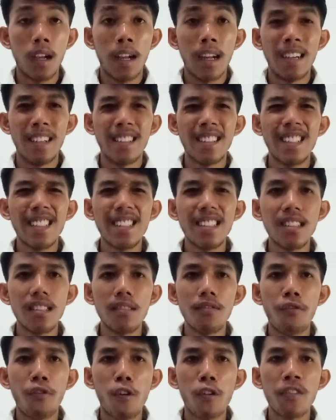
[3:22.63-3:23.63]
The reason
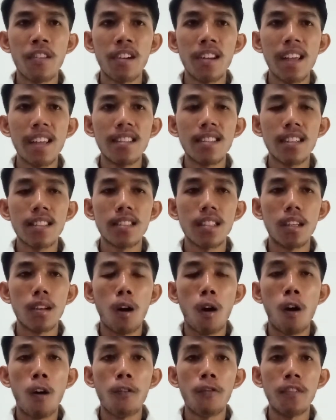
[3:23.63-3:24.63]
for the rejection
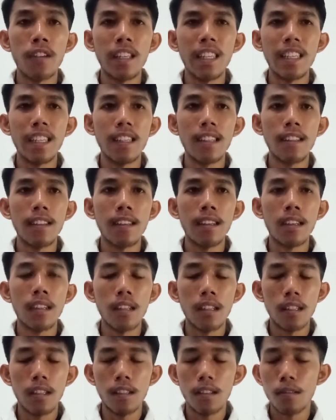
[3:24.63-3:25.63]
of
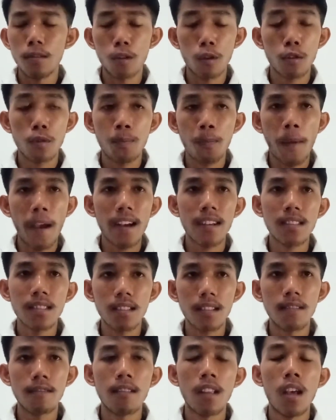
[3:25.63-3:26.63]

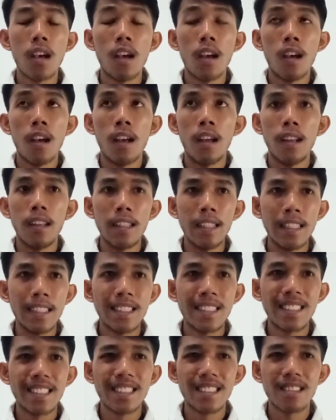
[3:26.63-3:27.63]
introspection
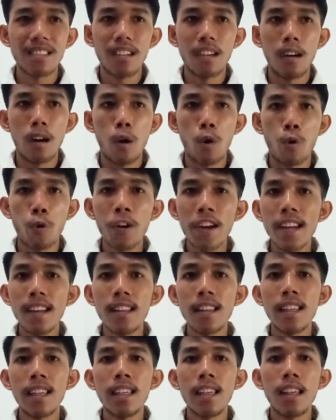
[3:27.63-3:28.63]
is
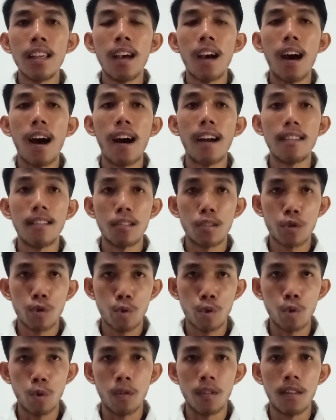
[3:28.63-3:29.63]
readily
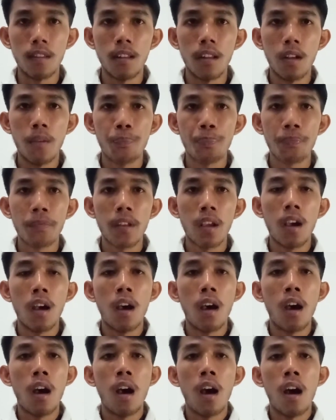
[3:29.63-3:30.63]
understood.
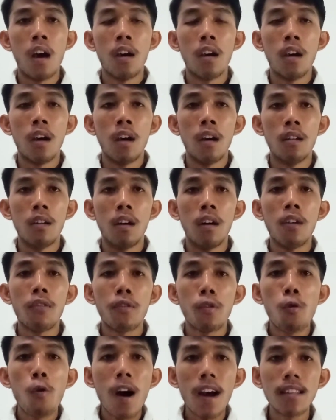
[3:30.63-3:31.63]

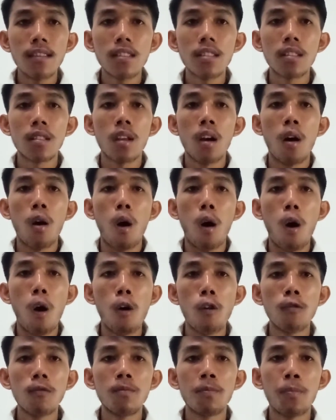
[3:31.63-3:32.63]
Everyone's
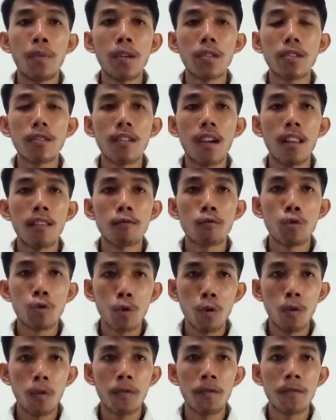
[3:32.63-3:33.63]
own personal
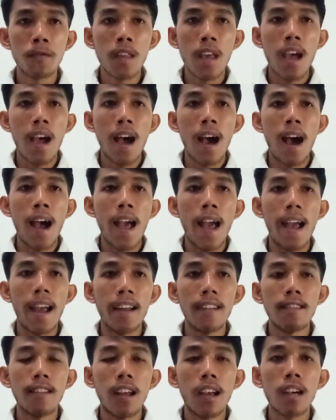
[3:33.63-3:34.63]
truth
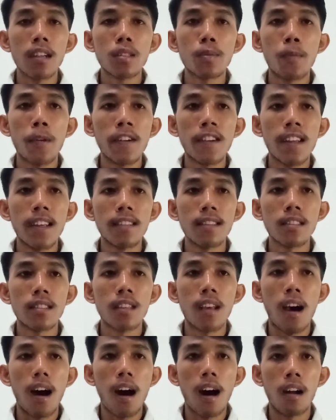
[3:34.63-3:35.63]
and
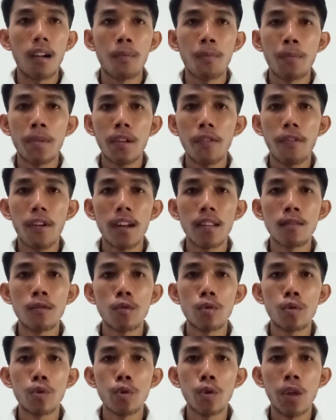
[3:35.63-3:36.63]
experience are private
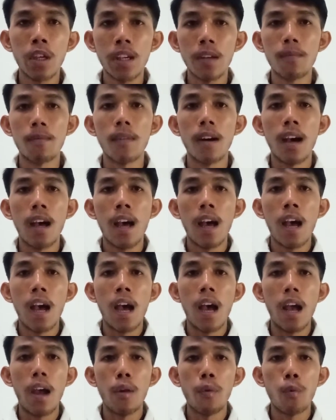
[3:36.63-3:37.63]
to him,
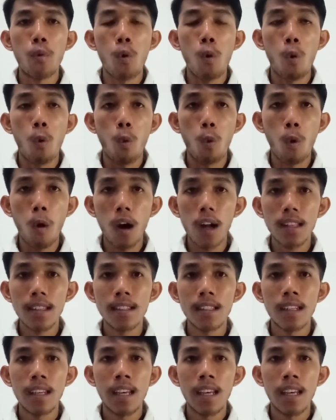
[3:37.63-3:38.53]
and what